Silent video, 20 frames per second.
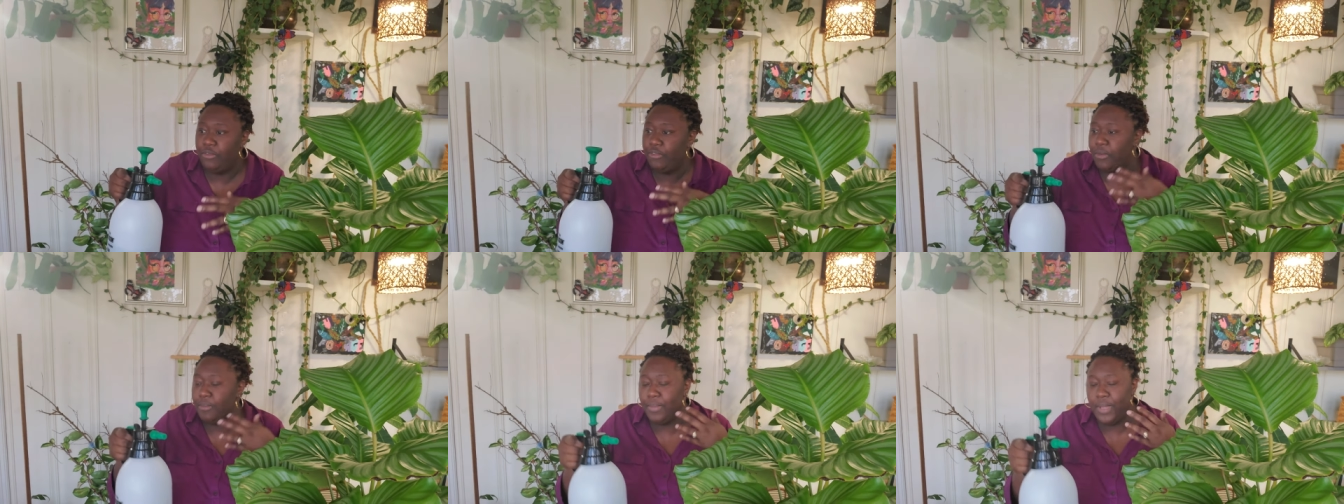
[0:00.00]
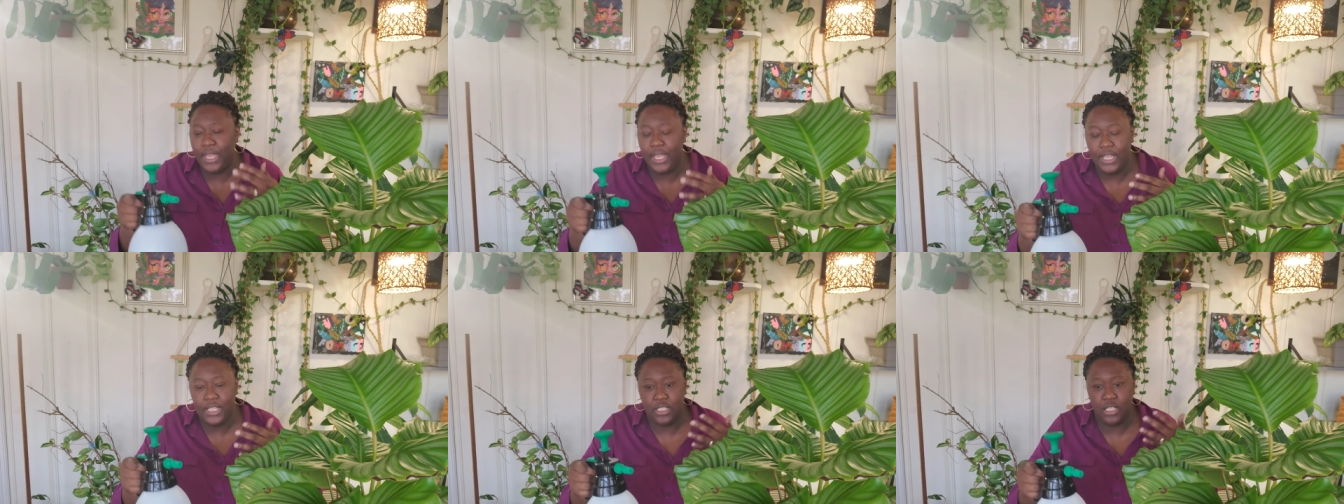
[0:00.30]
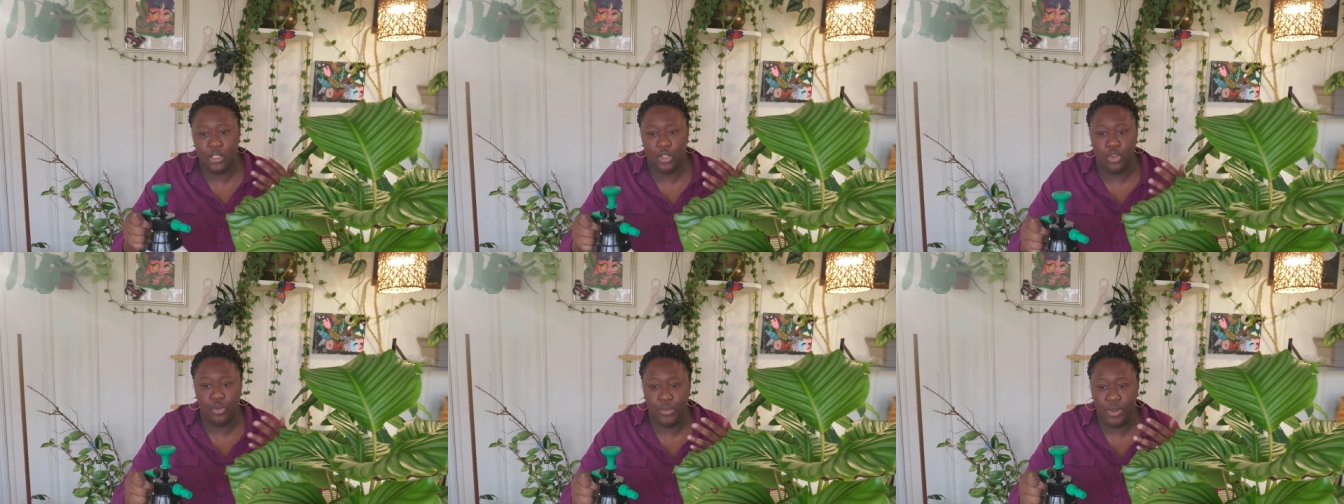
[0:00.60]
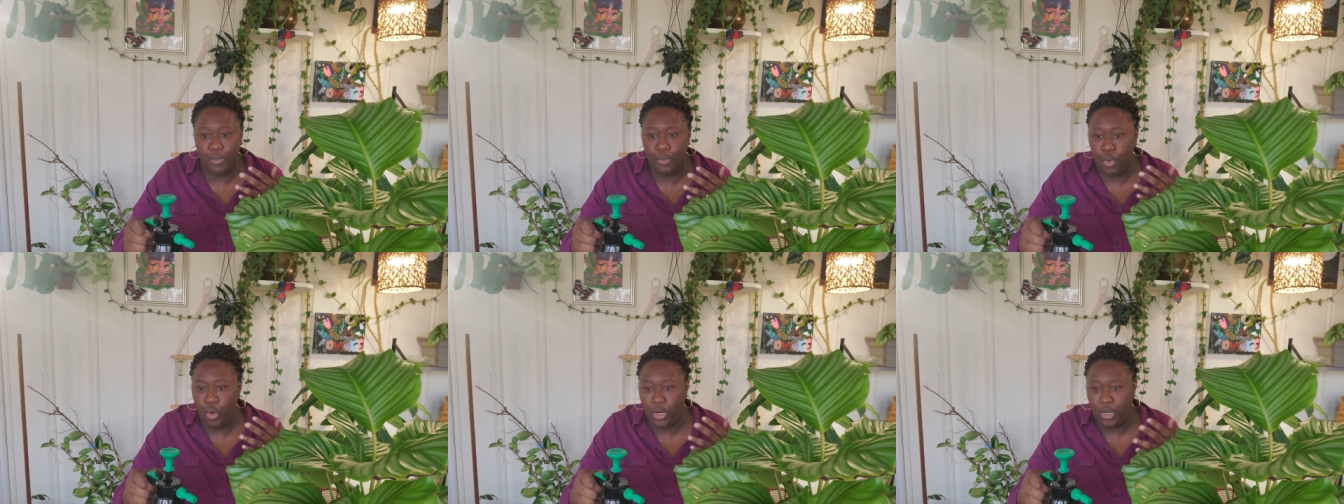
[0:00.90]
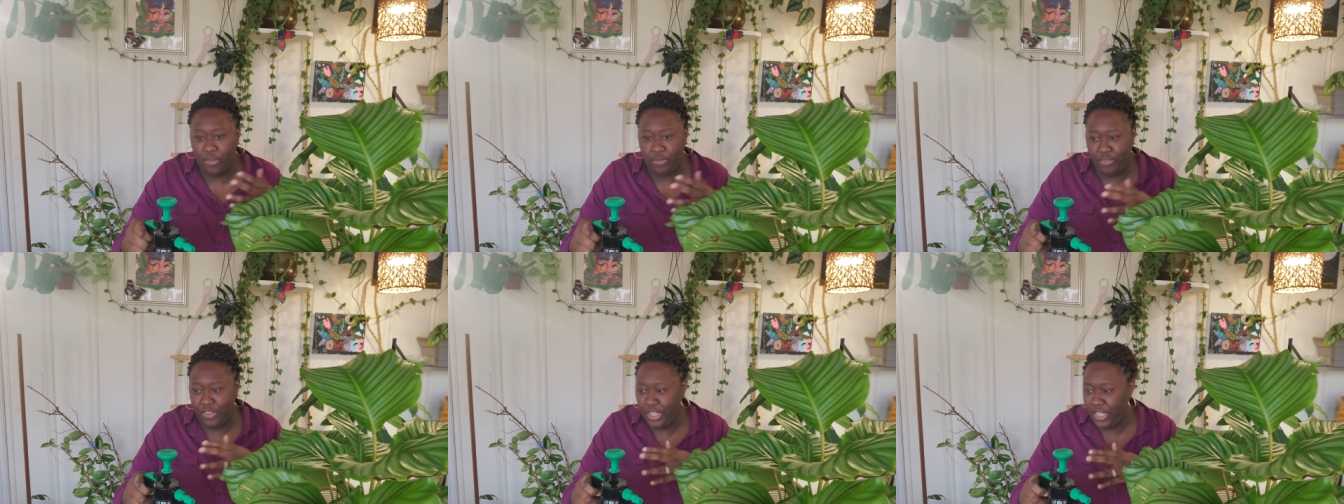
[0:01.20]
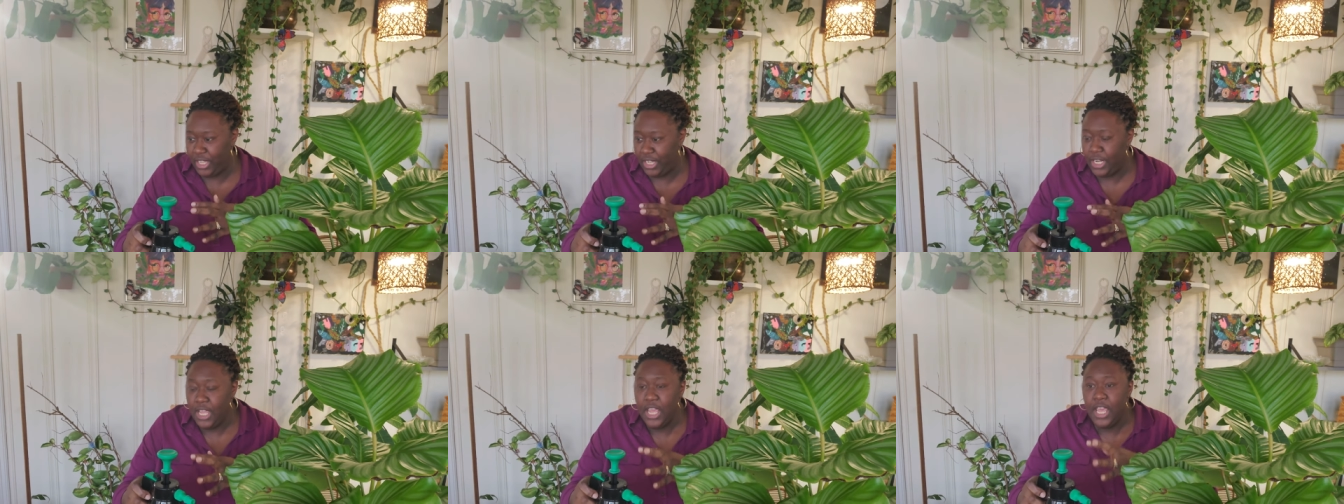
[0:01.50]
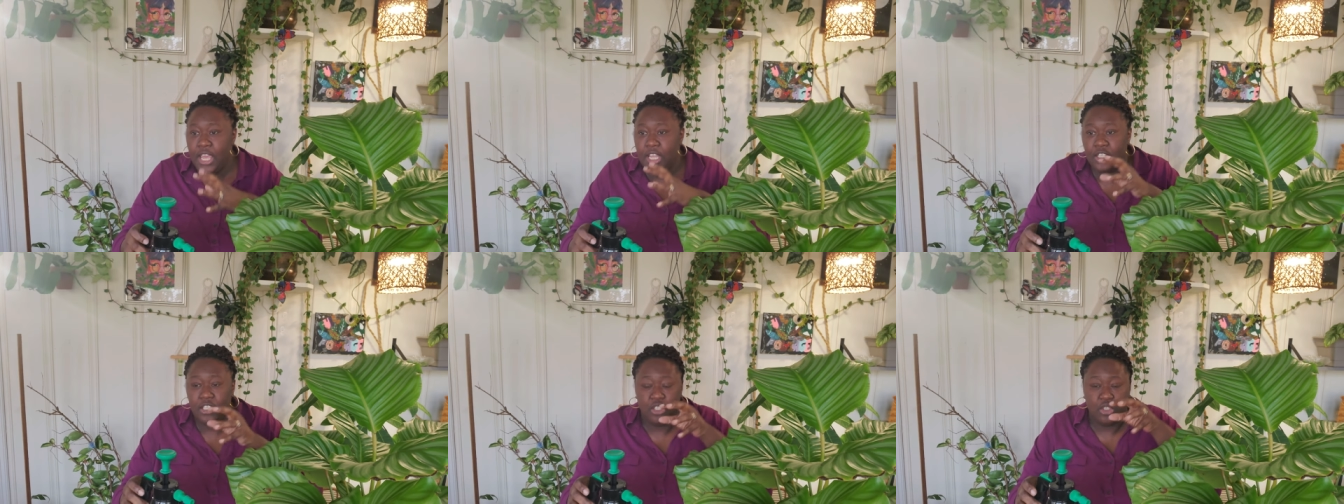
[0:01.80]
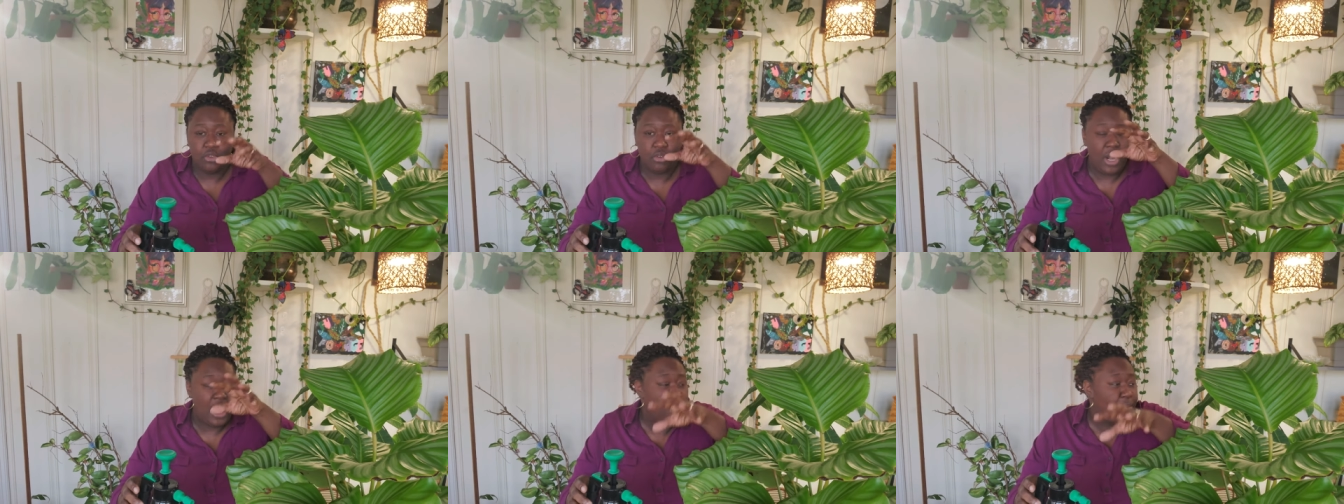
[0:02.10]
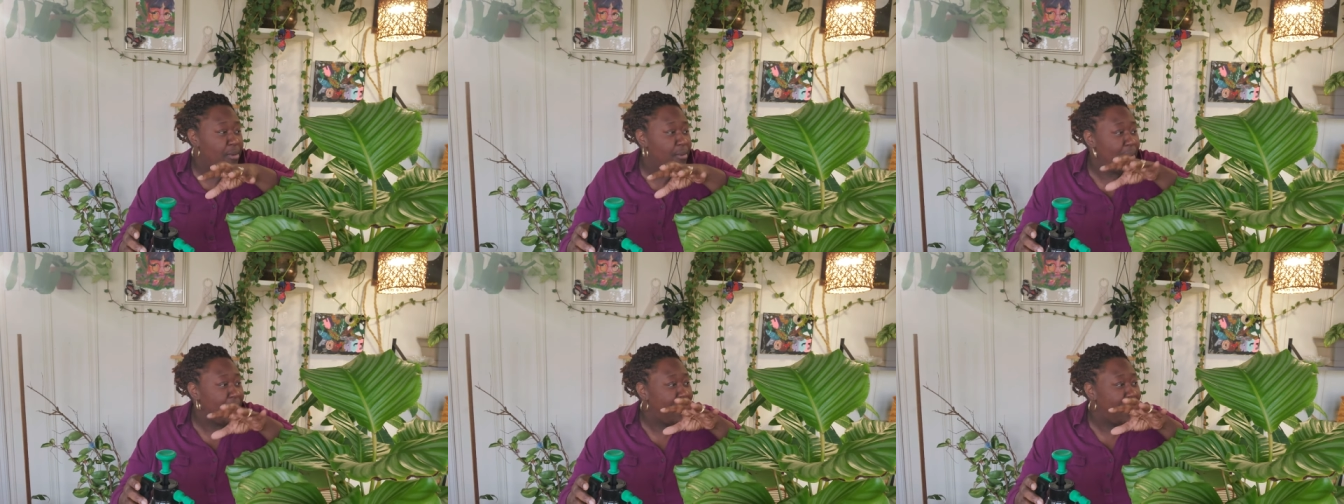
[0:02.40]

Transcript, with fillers: For me, it's a little bit more convenient just grabbing